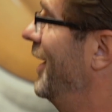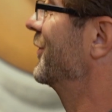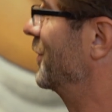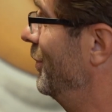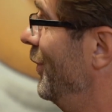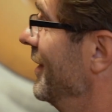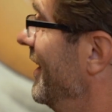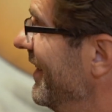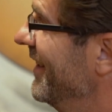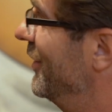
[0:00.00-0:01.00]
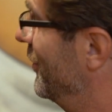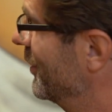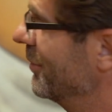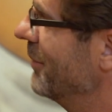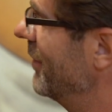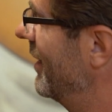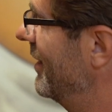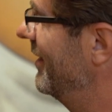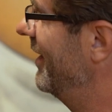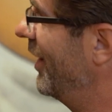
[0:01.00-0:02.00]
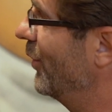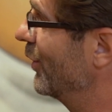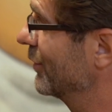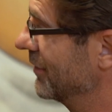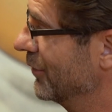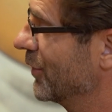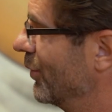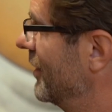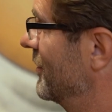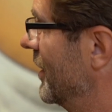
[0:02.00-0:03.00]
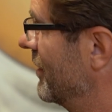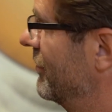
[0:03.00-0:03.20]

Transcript: basketball. Do you remember how old Luka was when he